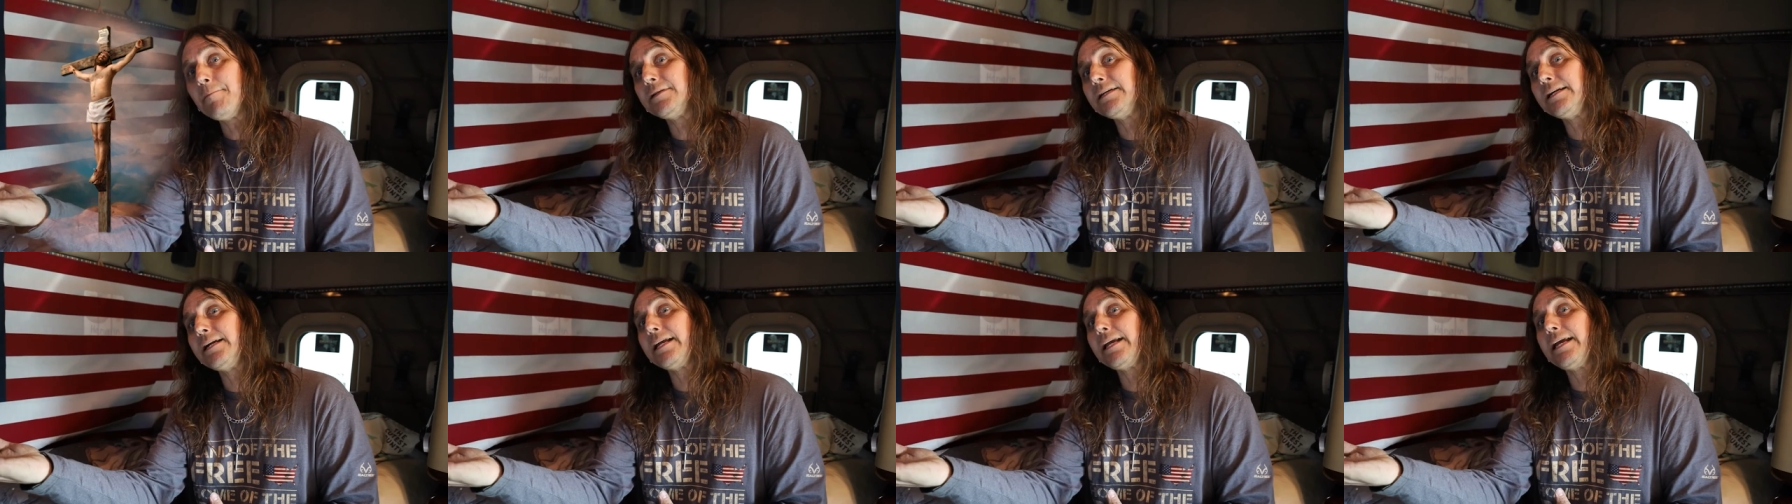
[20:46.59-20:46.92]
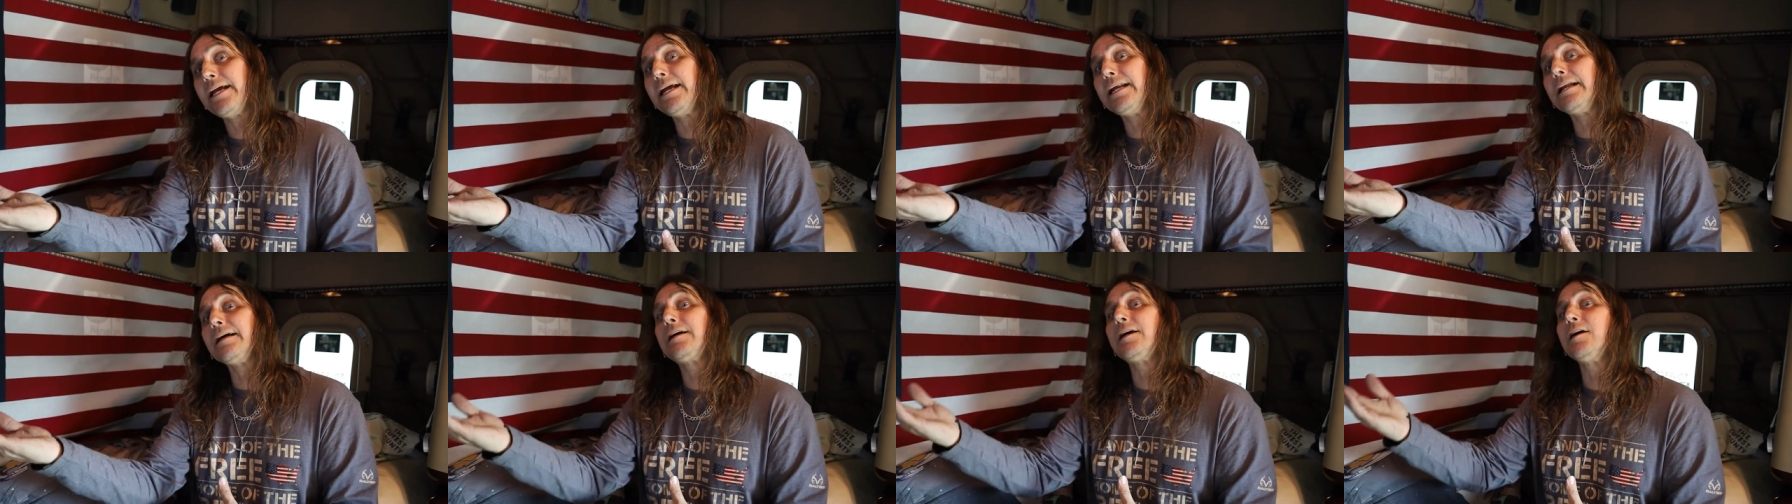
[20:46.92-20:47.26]
but then
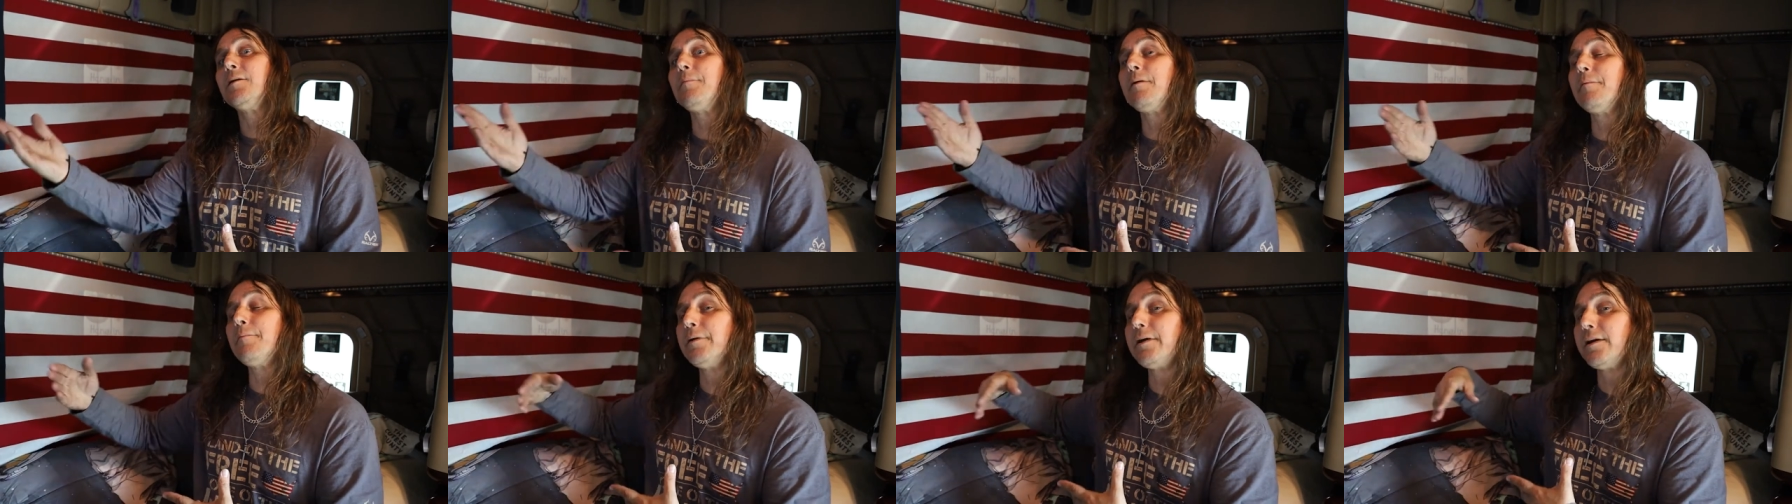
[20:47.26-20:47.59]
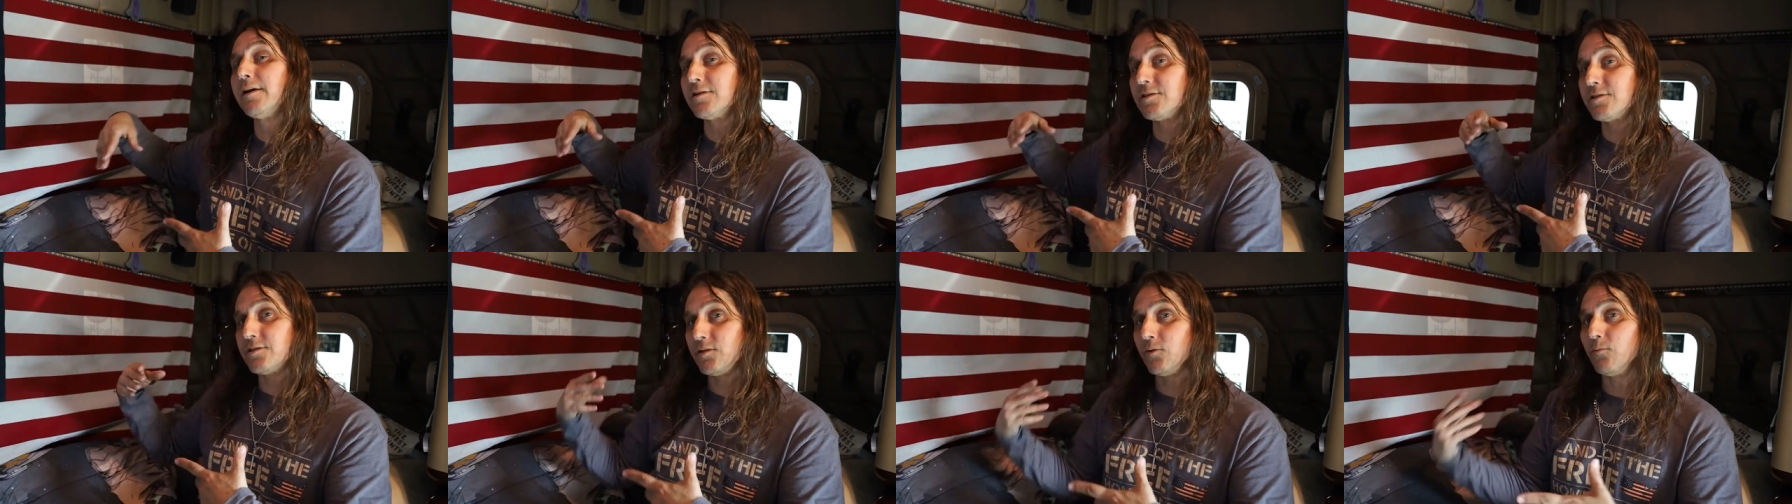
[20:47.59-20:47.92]
again, it could be
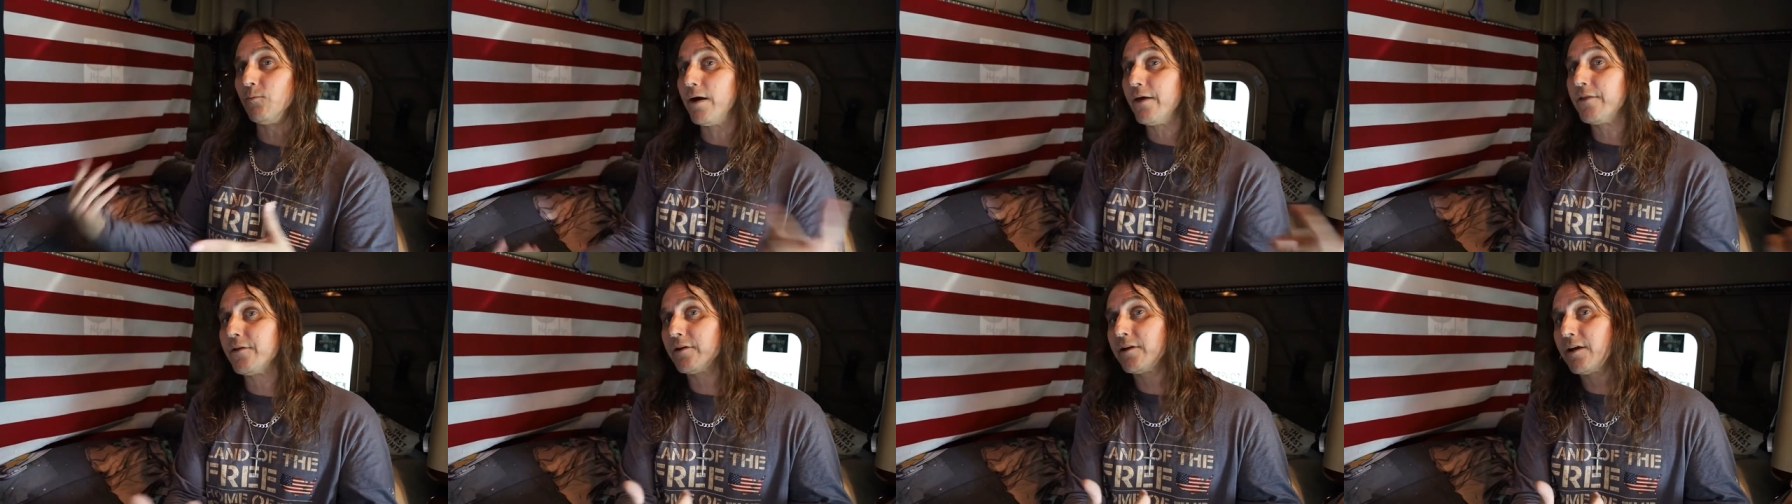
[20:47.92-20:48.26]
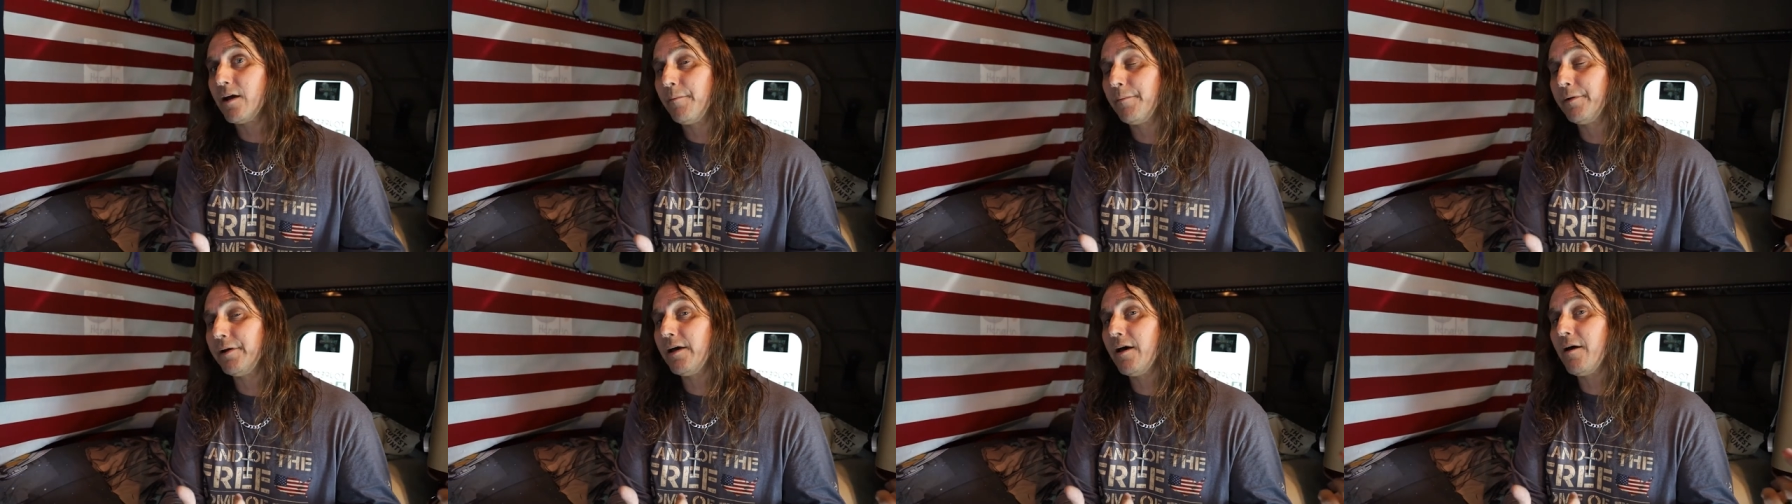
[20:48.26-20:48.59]
because of the weather
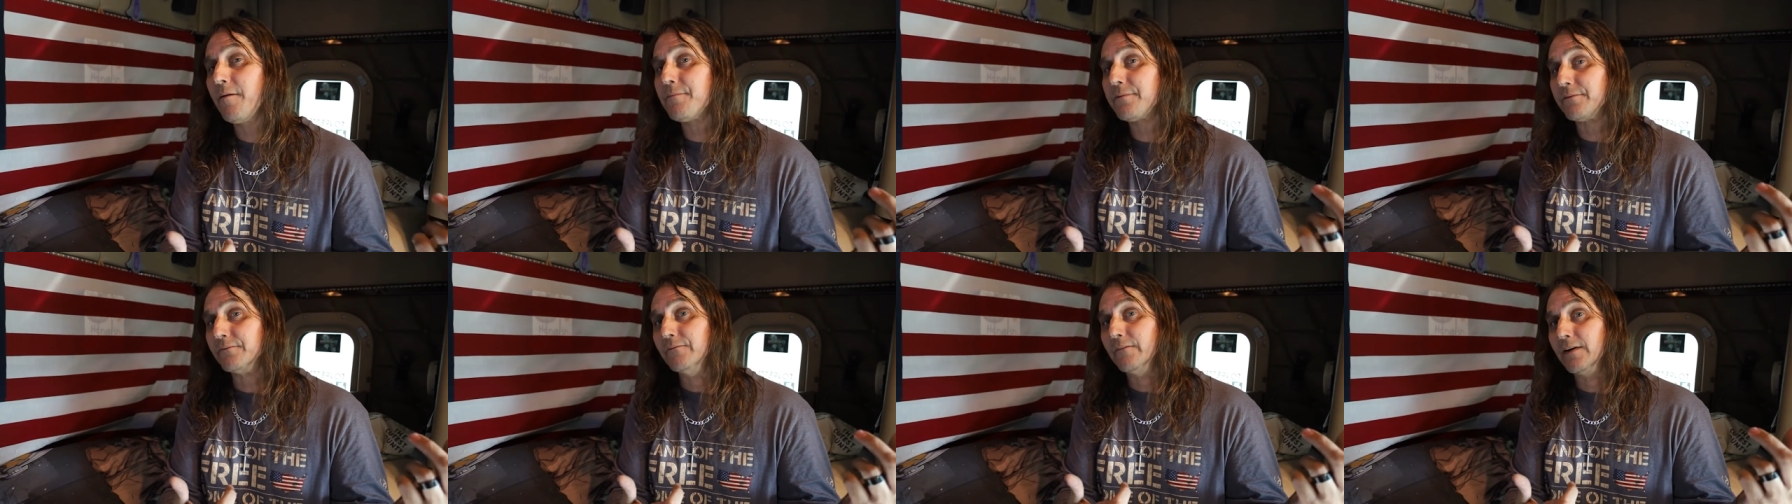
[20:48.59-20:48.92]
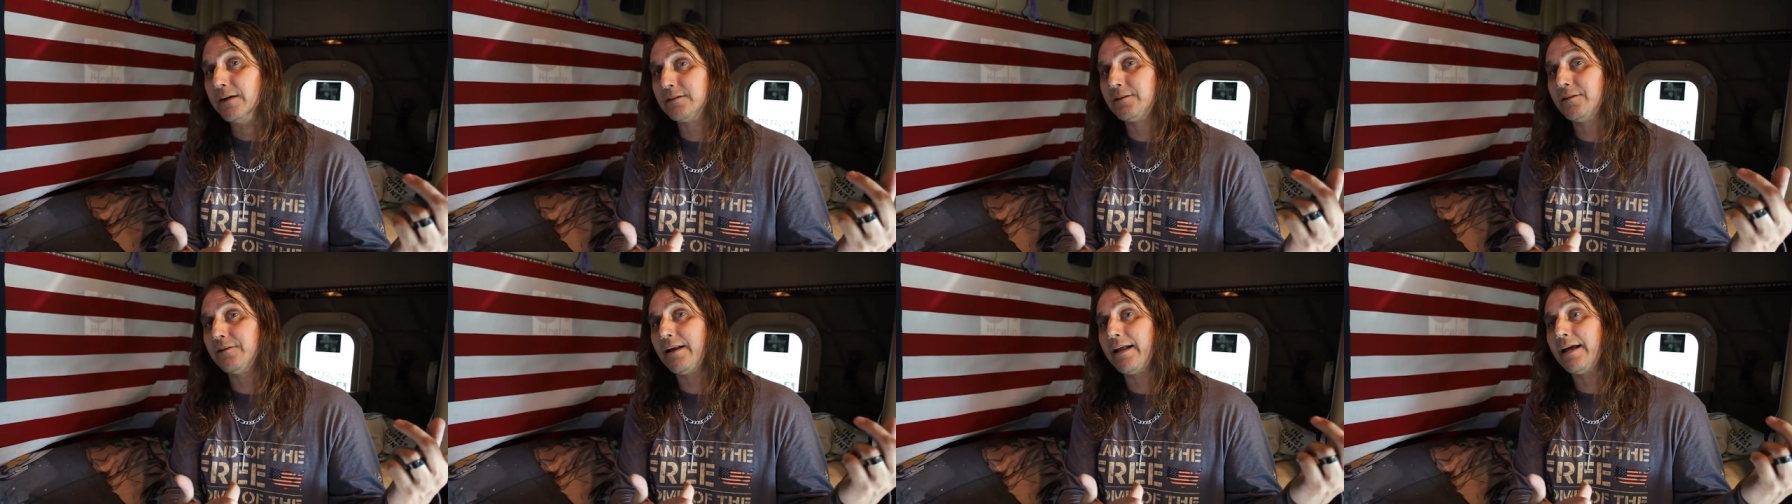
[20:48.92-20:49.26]
coming up
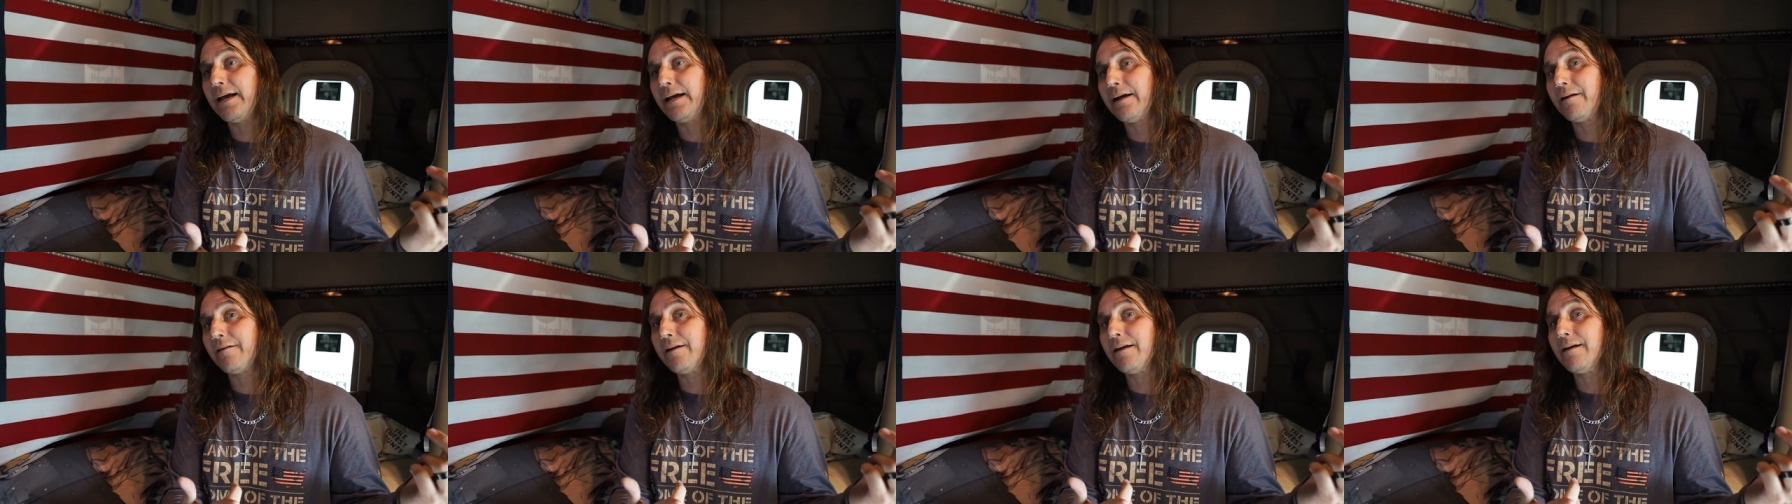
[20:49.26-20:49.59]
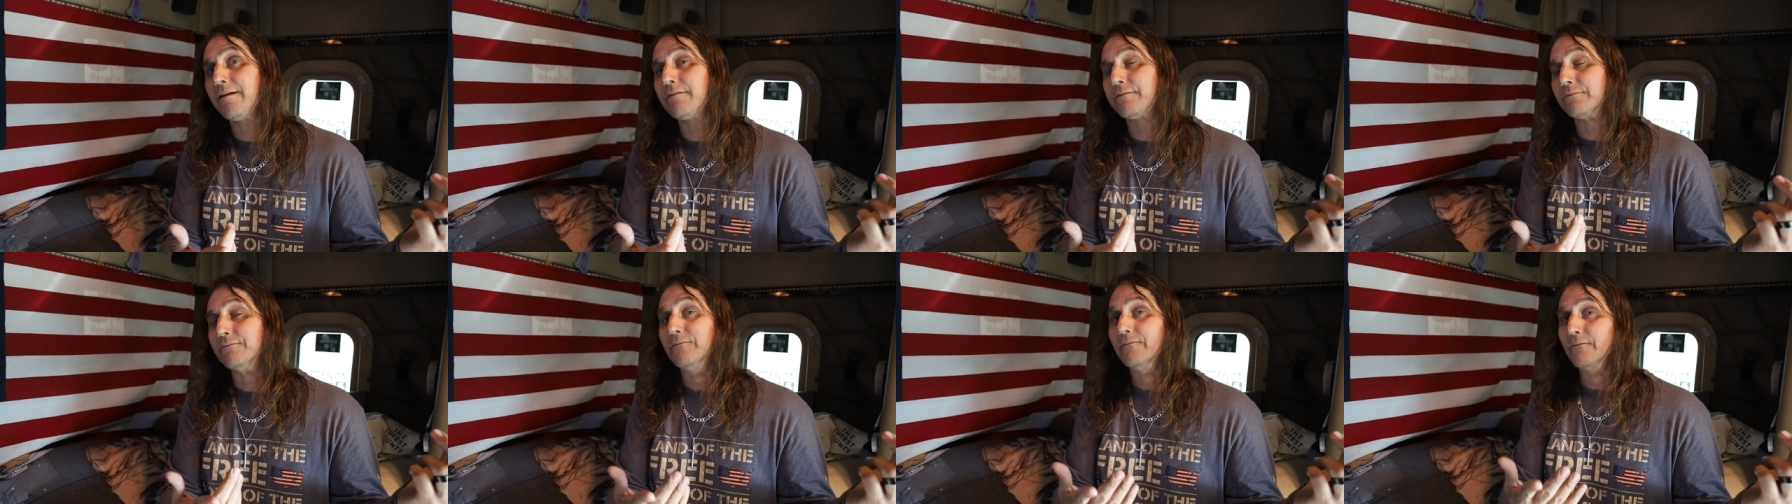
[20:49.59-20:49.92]
through that
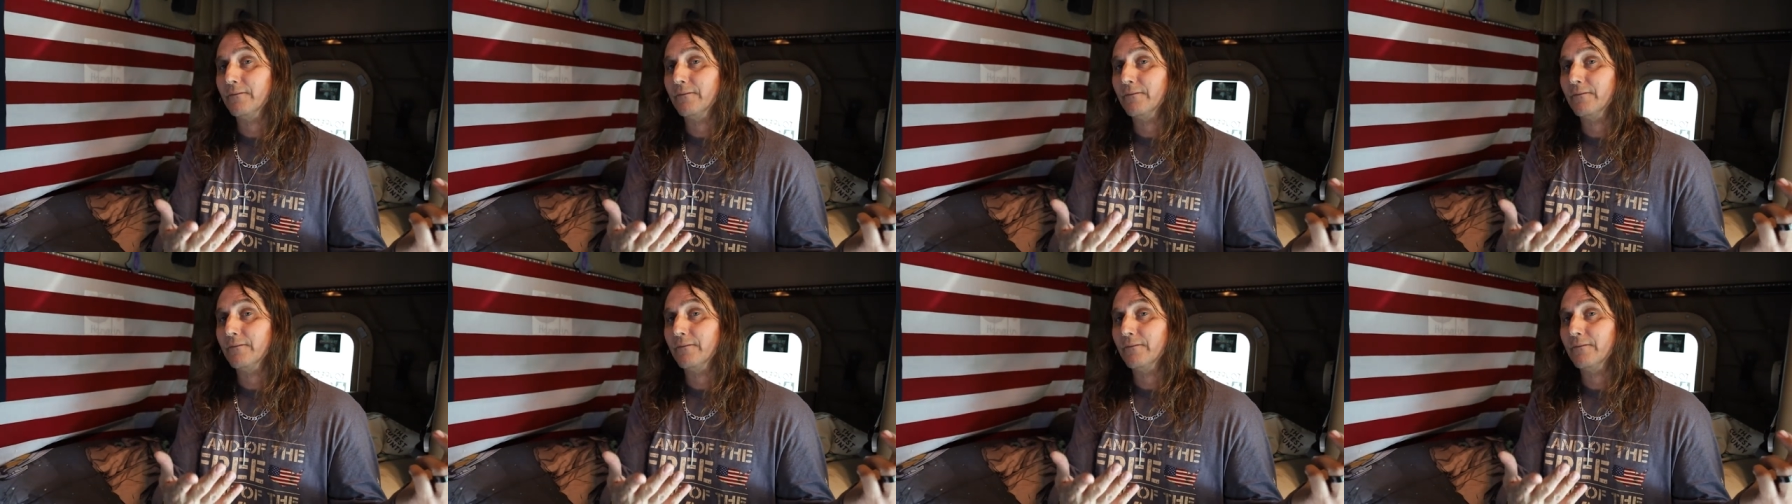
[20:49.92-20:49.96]
area.